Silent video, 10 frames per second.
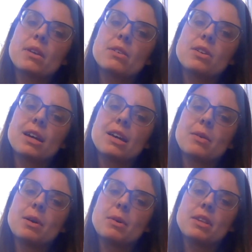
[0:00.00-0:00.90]
sorry, how do
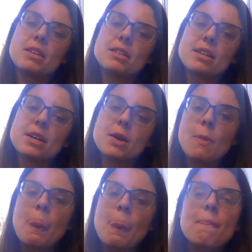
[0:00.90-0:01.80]
I word this?
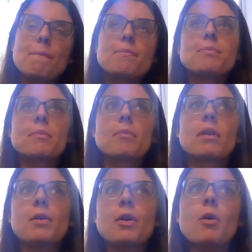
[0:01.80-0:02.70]

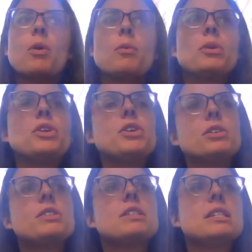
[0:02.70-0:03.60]
What would
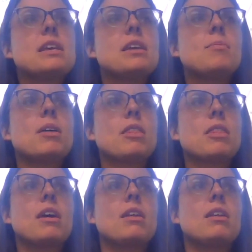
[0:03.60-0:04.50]
your team
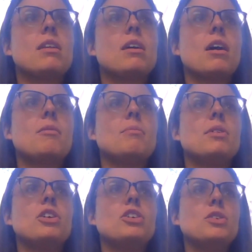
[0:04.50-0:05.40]

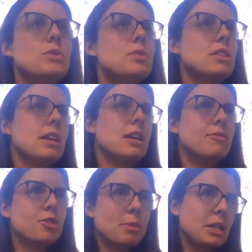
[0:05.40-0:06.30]
then use the
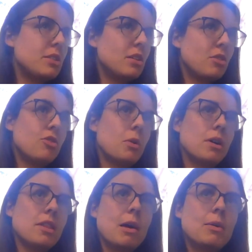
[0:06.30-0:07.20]
information
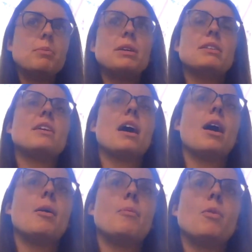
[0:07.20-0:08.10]
for? That would be,
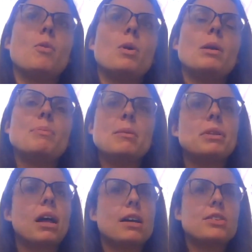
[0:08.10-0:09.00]
would it be
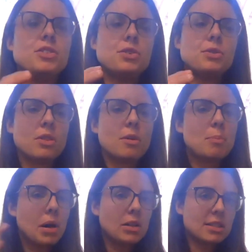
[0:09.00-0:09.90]
applied to the
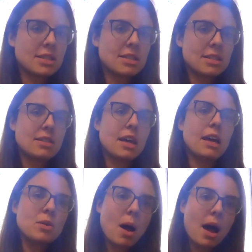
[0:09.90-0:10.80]
policies that
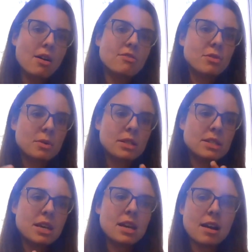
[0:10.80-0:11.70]
you have one
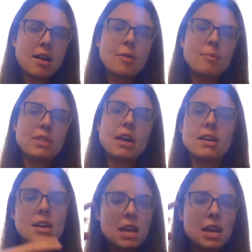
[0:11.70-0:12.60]
day
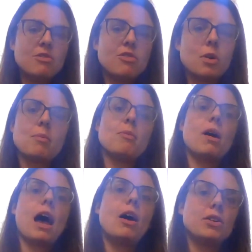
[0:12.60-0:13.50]
that inform
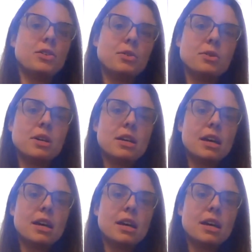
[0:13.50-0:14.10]
how you